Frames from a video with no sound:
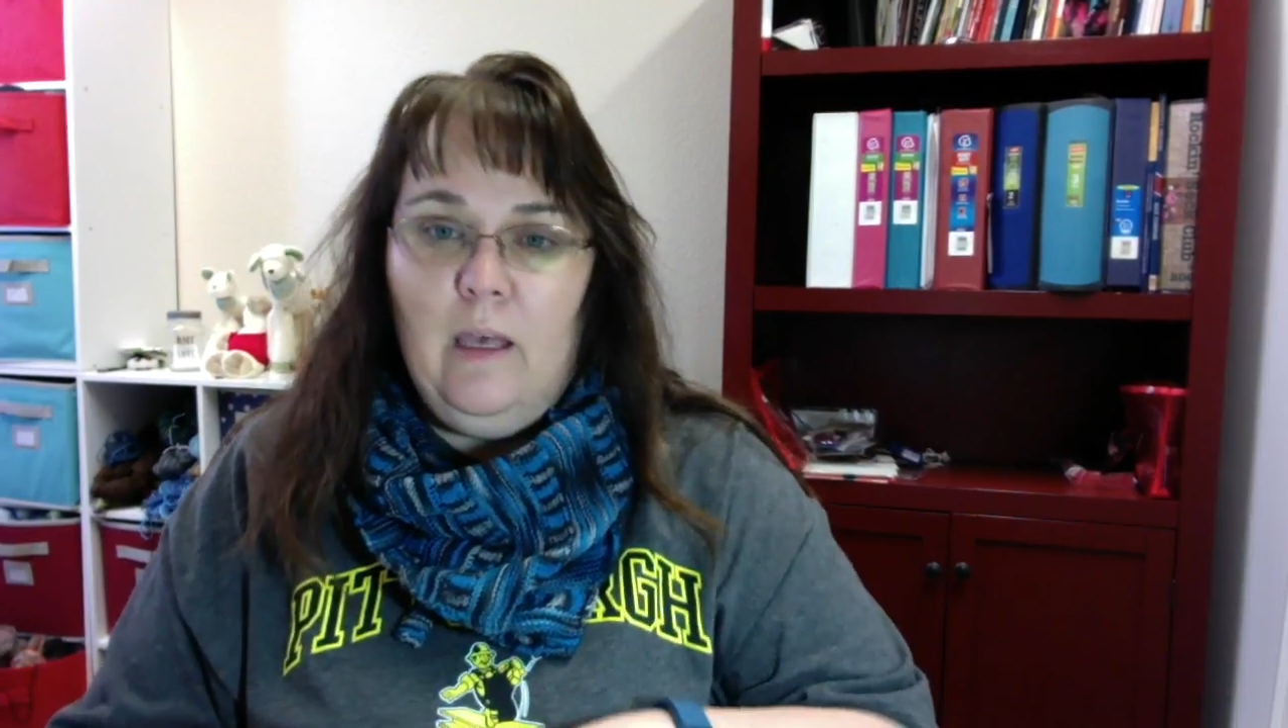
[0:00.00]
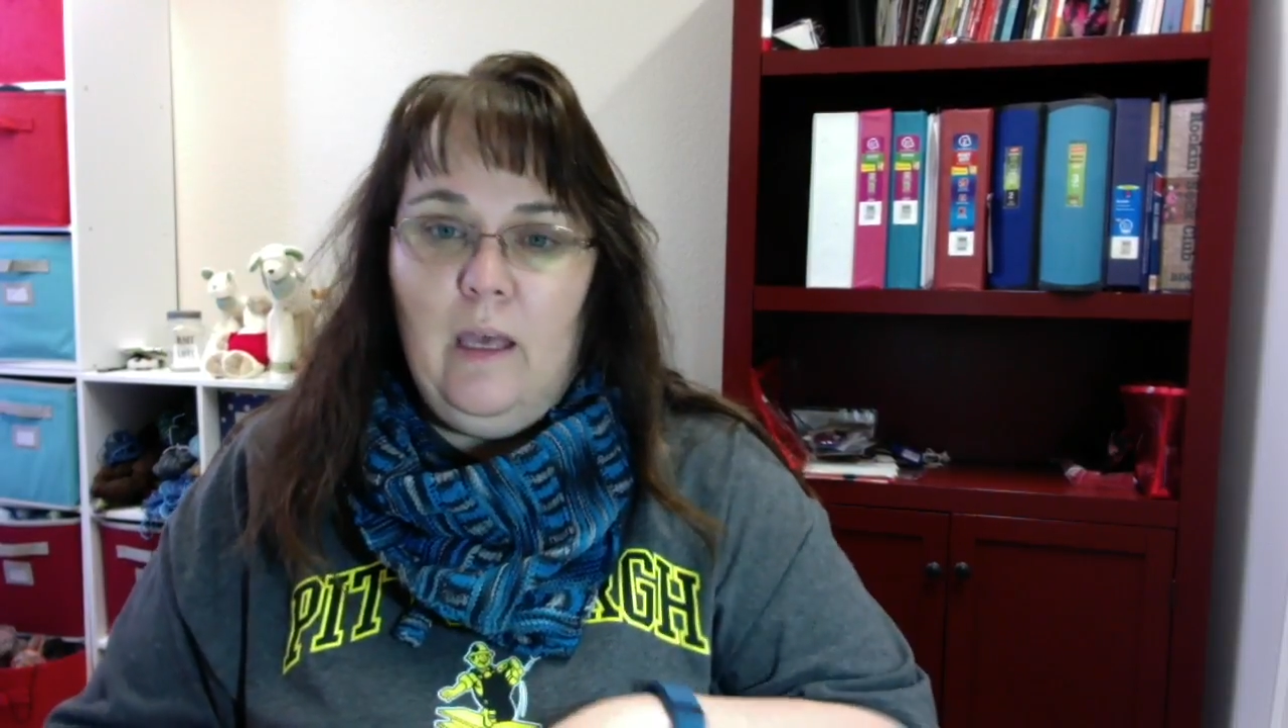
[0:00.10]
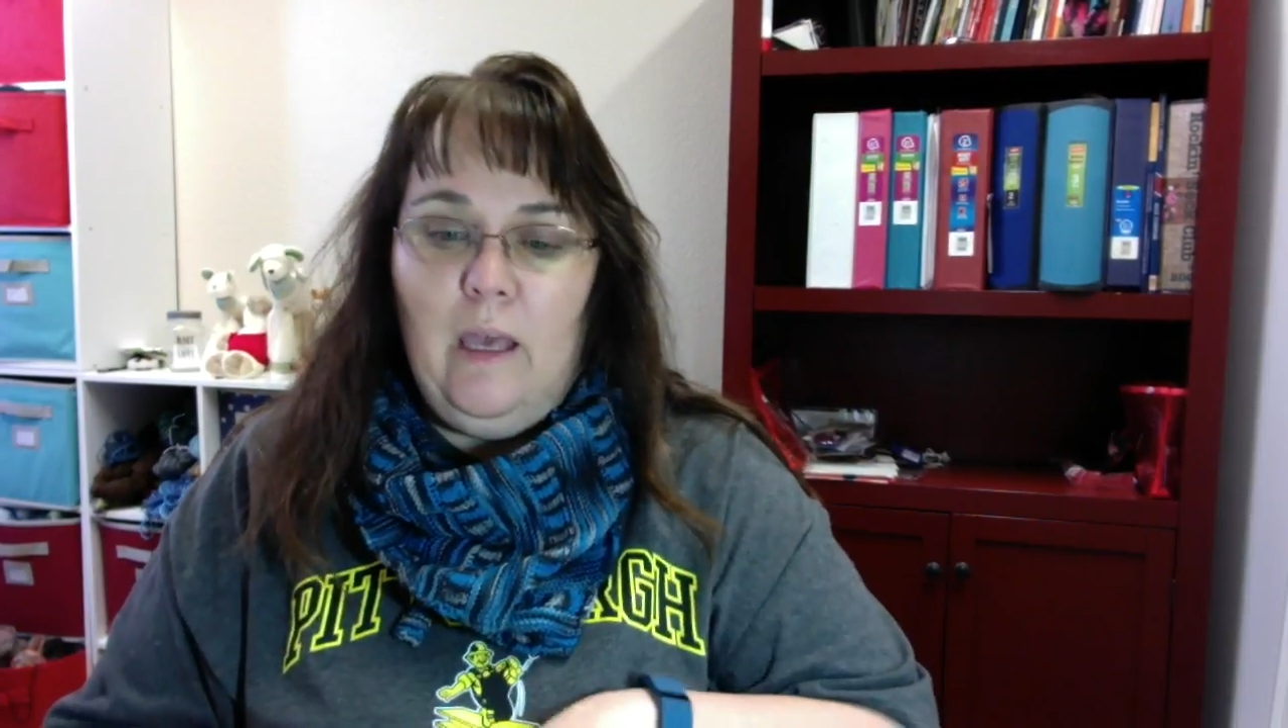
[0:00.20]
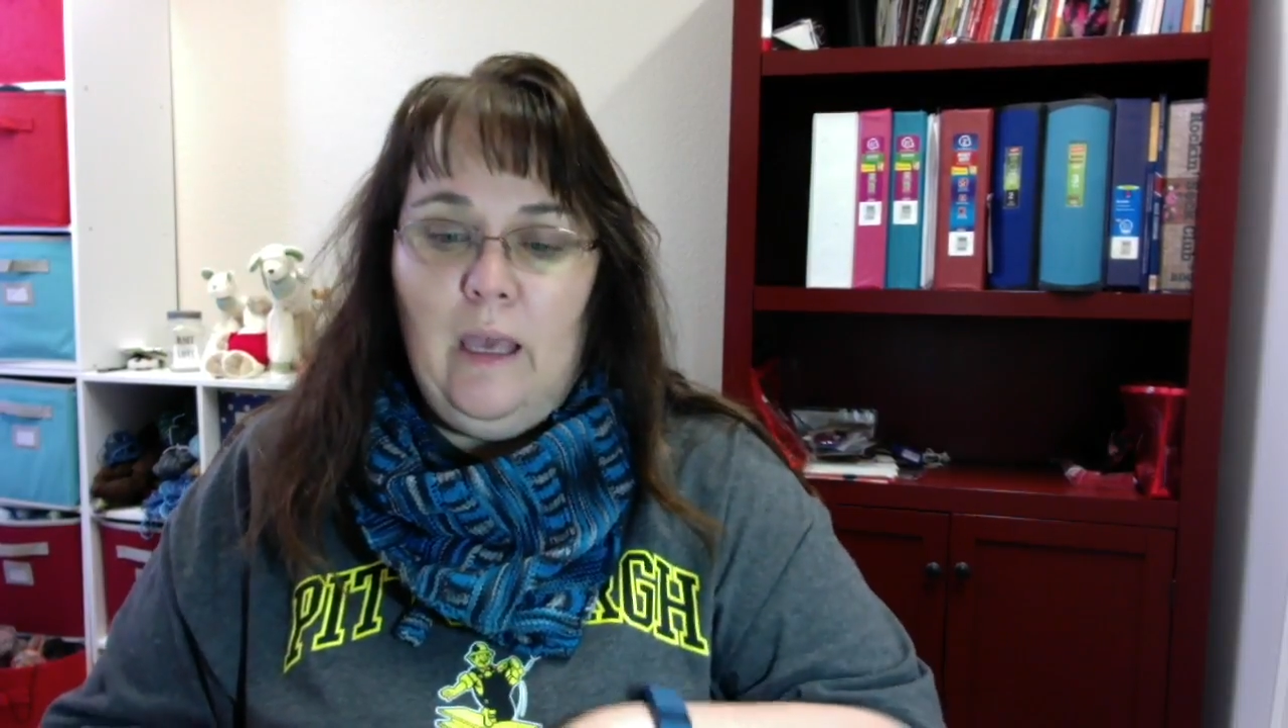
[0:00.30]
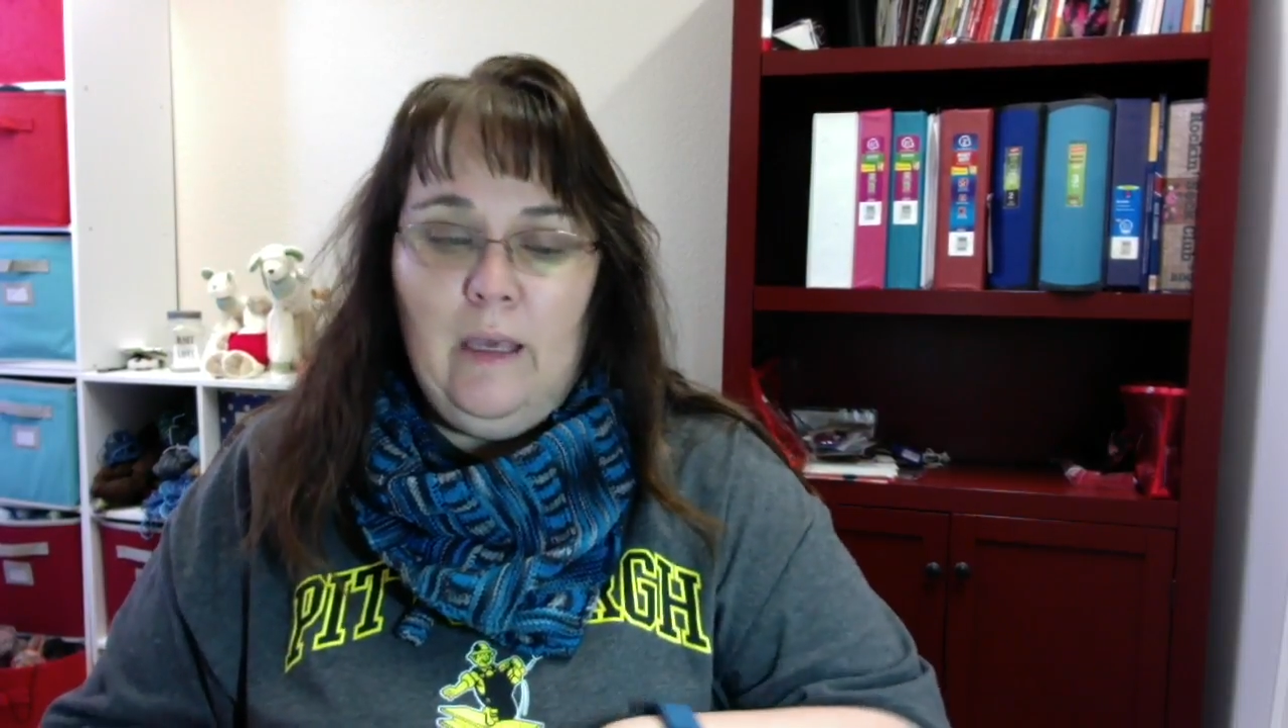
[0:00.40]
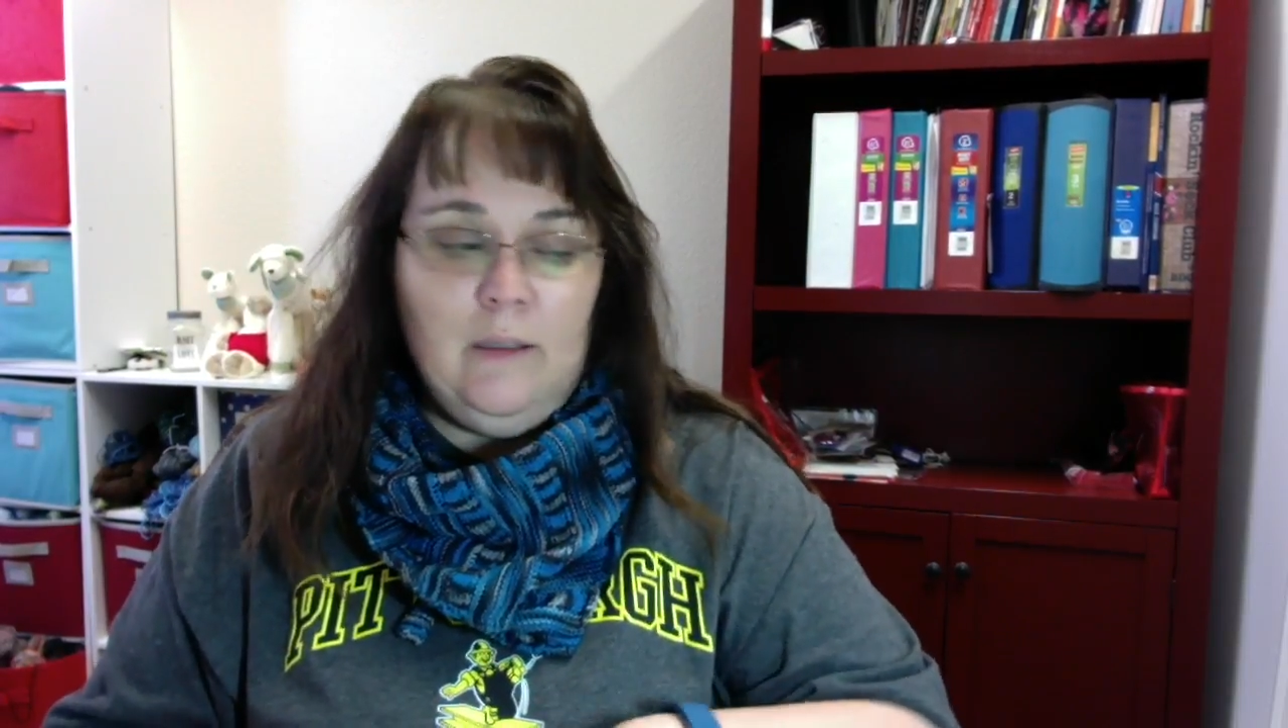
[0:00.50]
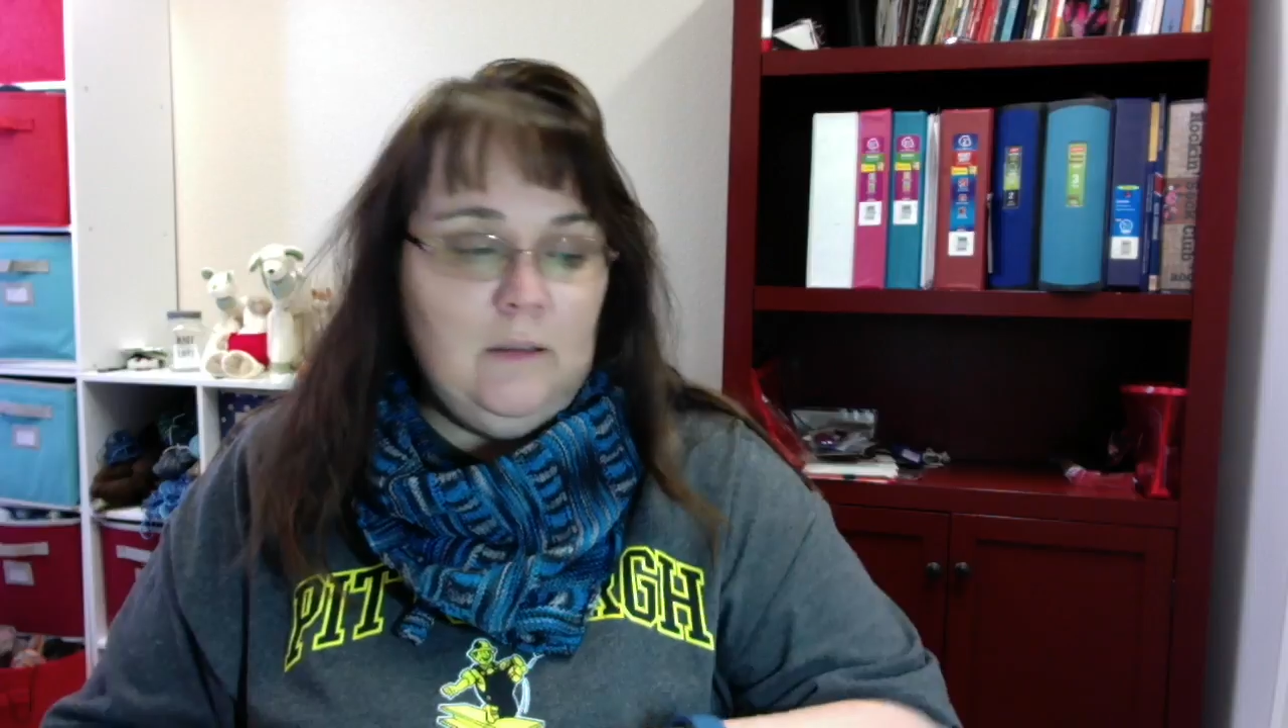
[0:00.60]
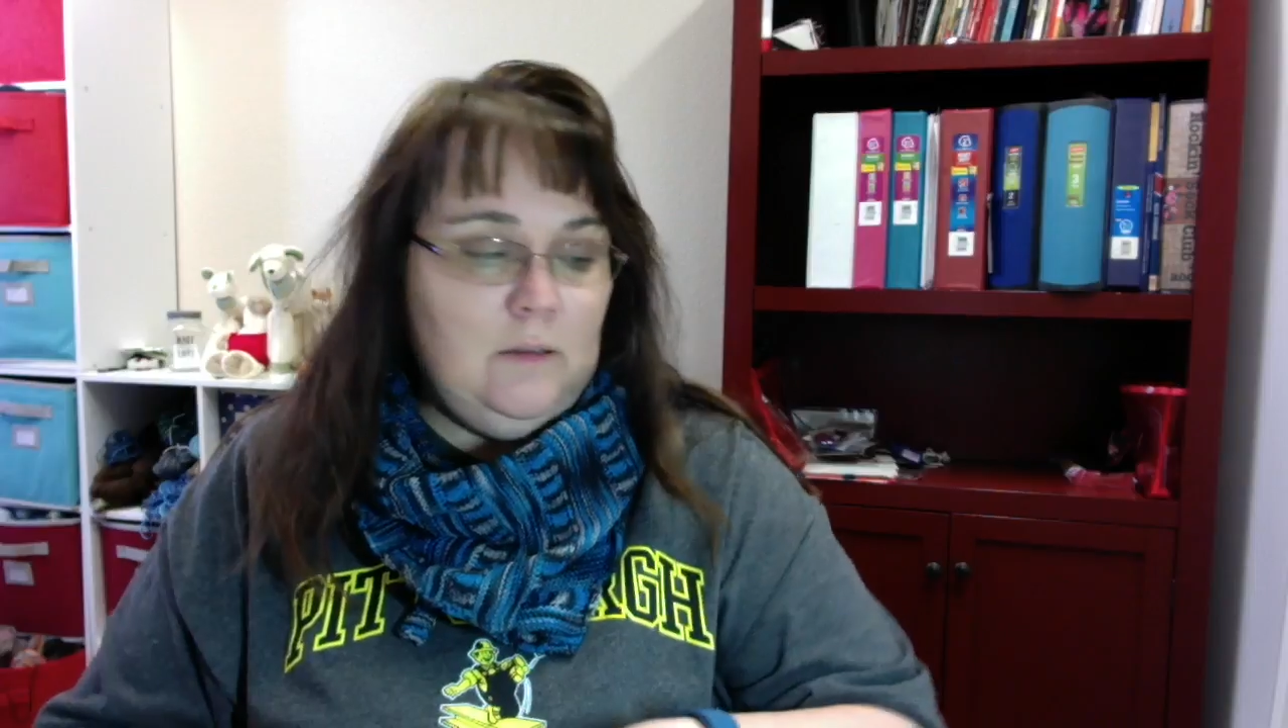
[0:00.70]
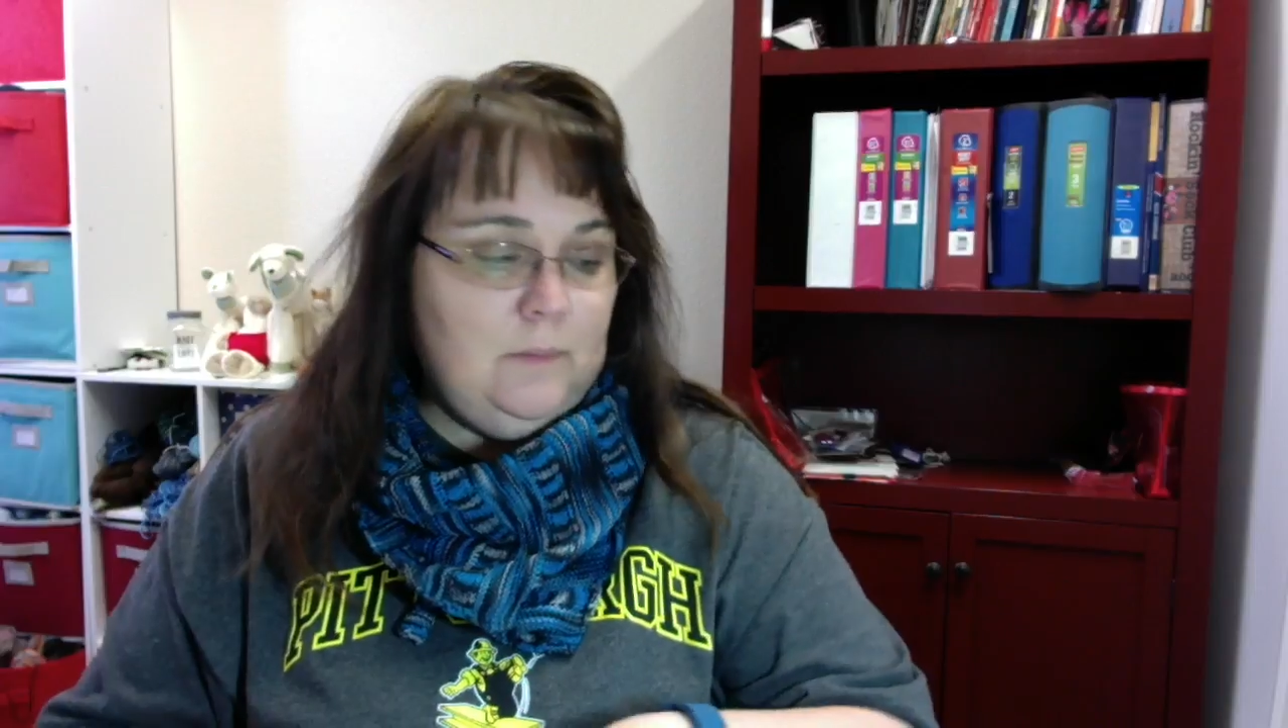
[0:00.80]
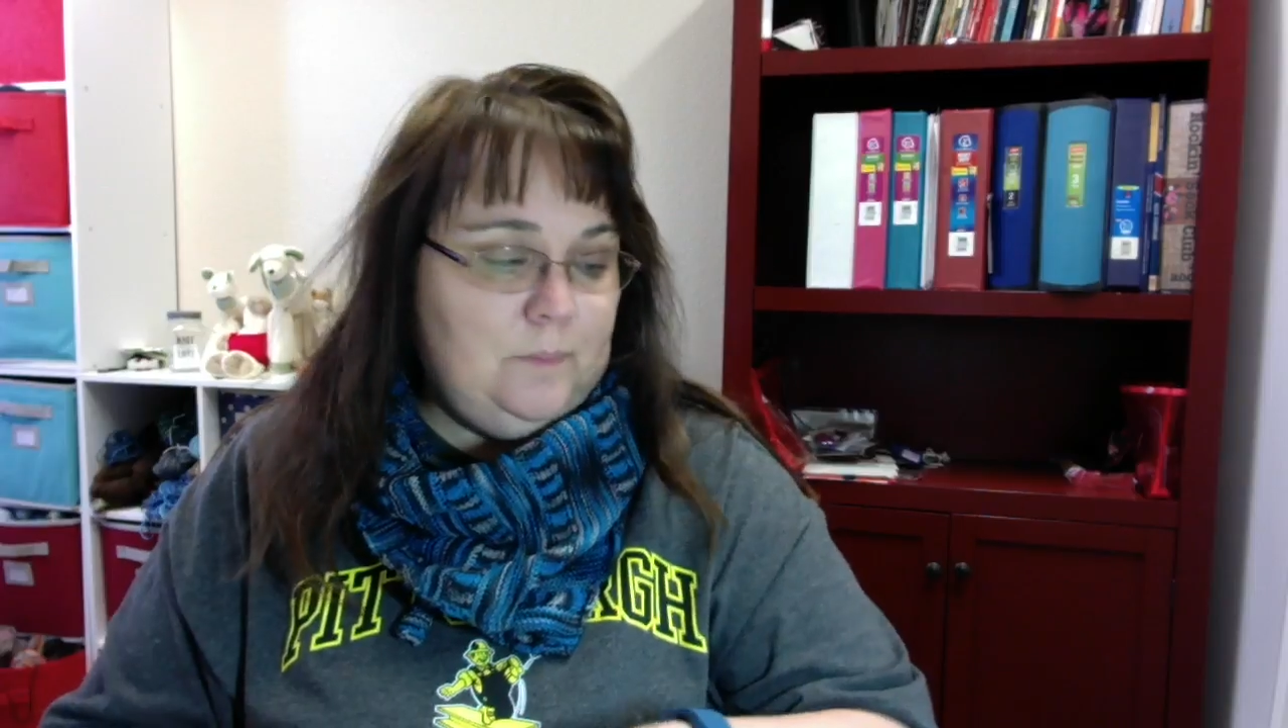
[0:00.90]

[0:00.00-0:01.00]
And